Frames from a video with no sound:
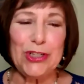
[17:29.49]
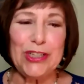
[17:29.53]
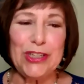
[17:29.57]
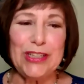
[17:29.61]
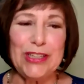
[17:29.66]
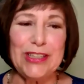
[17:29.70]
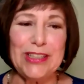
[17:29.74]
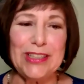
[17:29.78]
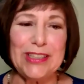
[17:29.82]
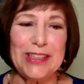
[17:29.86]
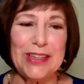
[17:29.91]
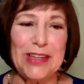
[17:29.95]

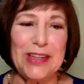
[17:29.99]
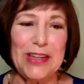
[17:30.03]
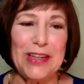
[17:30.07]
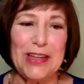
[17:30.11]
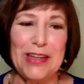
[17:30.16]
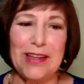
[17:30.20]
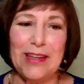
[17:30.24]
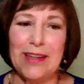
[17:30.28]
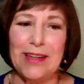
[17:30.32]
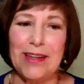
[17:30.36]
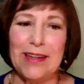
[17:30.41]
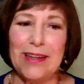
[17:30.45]
She's
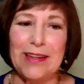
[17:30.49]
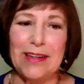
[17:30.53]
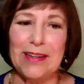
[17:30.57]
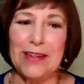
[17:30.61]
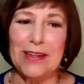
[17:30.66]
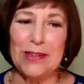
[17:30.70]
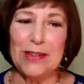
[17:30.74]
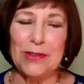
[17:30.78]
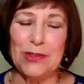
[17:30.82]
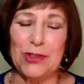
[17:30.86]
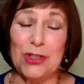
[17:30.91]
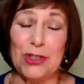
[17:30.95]

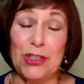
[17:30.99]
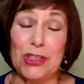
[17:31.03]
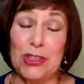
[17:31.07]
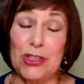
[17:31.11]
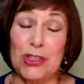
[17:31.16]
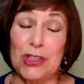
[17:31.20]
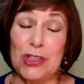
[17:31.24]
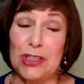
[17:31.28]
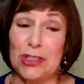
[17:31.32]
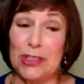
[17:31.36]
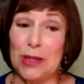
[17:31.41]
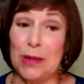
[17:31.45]

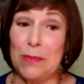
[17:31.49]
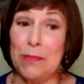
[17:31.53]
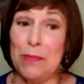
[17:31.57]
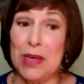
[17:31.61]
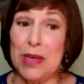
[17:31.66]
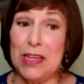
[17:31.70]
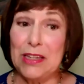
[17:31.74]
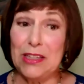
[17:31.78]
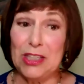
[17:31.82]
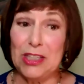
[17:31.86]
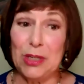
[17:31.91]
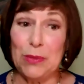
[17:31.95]
just this
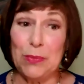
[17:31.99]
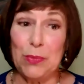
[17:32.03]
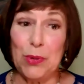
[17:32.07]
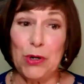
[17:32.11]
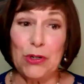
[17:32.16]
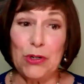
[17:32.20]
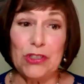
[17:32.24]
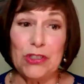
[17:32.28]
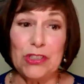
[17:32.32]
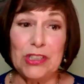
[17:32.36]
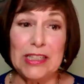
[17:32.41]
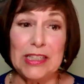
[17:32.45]
amazing
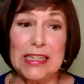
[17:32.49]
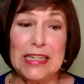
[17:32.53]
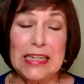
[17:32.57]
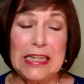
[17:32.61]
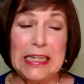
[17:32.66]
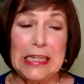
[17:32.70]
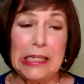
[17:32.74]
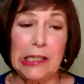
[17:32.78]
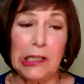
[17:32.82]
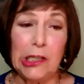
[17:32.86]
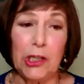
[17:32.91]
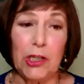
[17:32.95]
person, a
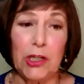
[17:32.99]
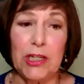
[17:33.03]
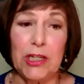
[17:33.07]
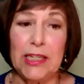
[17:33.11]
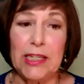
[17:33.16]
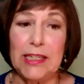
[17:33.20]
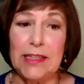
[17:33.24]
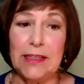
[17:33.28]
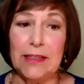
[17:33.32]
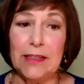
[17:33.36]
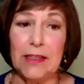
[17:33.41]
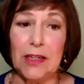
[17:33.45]
healer
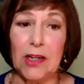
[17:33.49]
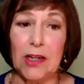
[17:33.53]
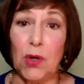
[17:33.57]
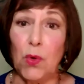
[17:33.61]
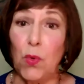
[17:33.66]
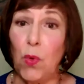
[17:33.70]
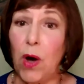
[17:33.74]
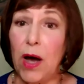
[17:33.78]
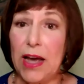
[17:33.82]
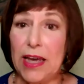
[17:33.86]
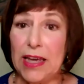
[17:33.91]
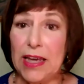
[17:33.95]
in
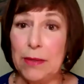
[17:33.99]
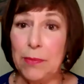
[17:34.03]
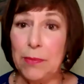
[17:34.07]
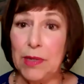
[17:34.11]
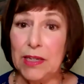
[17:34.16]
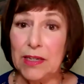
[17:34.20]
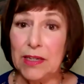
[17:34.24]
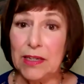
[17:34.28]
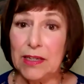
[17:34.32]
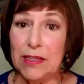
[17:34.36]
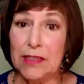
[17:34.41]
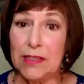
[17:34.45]
Hawaii,
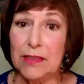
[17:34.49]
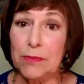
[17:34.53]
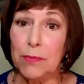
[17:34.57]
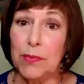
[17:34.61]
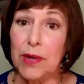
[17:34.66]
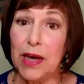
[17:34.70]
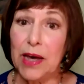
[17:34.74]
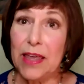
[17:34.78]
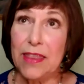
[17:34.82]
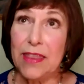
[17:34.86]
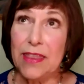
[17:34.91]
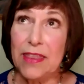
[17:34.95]
because
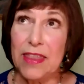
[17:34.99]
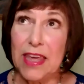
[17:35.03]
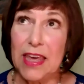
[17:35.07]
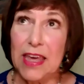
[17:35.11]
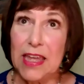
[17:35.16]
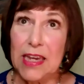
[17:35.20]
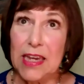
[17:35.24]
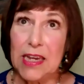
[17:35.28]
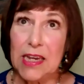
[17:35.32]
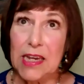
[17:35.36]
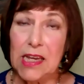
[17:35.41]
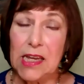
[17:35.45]
by
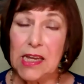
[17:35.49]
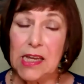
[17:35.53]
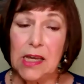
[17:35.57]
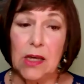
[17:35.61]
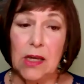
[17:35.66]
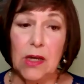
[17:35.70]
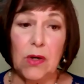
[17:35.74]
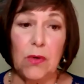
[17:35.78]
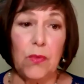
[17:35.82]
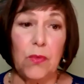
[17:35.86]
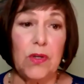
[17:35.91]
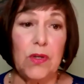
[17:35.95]
then,
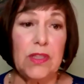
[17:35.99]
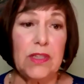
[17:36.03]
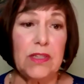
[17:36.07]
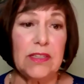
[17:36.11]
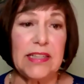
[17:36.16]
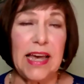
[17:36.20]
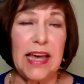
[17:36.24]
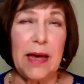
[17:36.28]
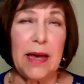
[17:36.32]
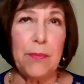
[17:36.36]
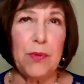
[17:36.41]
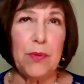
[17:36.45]
when
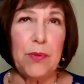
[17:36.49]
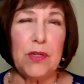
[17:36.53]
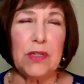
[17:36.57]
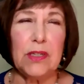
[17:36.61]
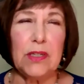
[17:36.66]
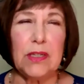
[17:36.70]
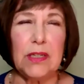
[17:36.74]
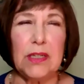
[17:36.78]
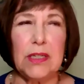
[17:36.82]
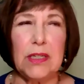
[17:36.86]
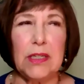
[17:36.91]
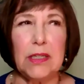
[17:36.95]
this
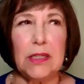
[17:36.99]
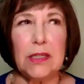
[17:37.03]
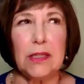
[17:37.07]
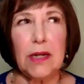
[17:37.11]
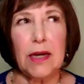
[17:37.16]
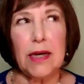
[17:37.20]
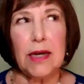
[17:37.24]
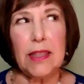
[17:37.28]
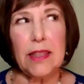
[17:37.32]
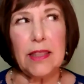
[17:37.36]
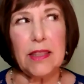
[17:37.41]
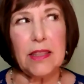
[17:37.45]
happened
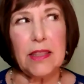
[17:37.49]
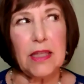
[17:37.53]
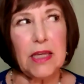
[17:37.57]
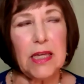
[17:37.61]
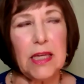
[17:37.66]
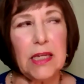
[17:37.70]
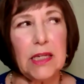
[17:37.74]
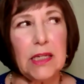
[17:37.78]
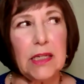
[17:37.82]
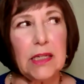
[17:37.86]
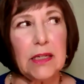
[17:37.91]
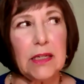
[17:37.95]
in, I
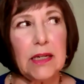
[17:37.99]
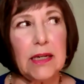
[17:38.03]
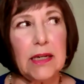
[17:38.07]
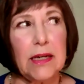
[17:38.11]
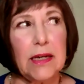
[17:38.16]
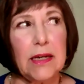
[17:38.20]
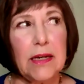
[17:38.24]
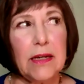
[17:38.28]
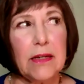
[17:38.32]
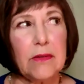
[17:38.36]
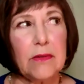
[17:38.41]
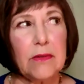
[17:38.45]
think,
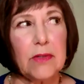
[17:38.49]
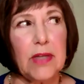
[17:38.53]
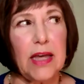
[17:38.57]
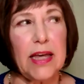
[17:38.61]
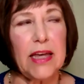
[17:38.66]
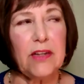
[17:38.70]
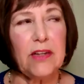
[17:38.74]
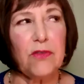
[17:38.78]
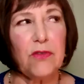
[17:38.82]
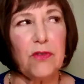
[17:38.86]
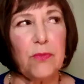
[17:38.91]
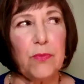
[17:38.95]

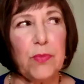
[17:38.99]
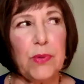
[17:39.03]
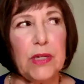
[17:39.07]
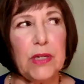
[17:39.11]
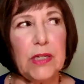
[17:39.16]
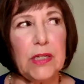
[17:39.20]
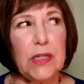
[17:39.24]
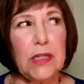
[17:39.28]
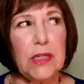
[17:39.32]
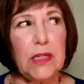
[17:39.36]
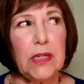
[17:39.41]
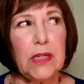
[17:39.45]
had to have
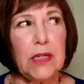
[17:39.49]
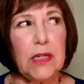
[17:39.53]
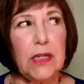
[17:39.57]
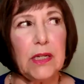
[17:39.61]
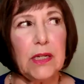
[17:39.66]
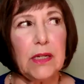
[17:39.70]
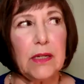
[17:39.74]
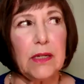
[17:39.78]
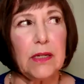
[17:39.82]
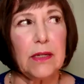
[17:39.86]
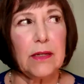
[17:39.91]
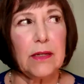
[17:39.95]
been